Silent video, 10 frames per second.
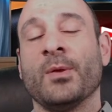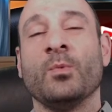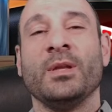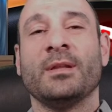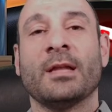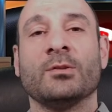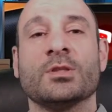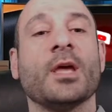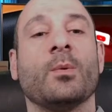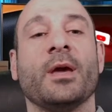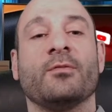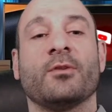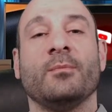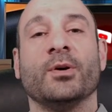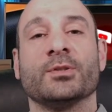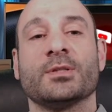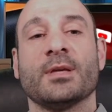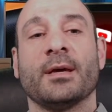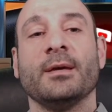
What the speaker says: we tend to stay away from those